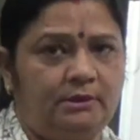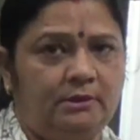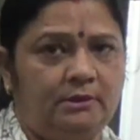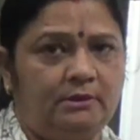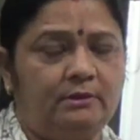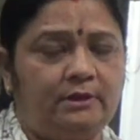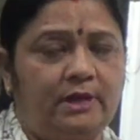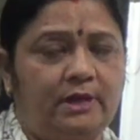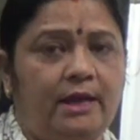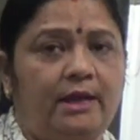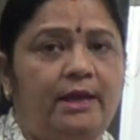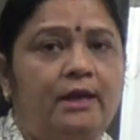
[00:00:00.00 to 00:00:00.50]

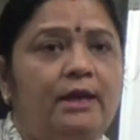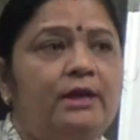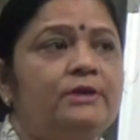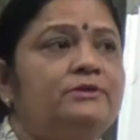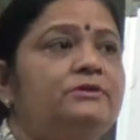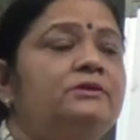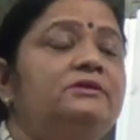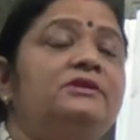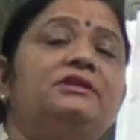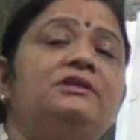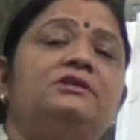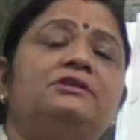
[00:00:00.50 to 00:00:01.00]
Okay,
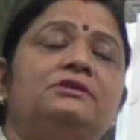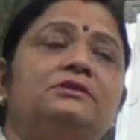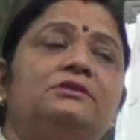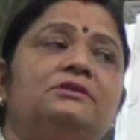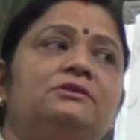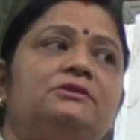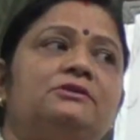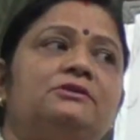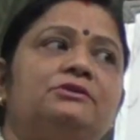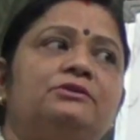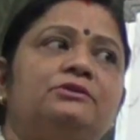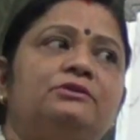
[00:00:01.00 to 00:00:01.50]
so
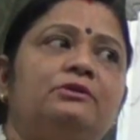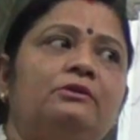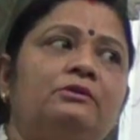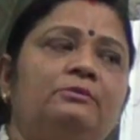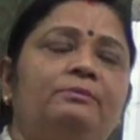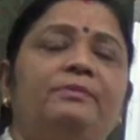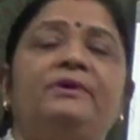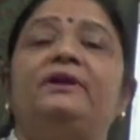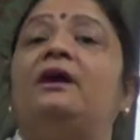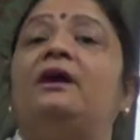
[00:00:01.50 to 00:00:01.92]
this should be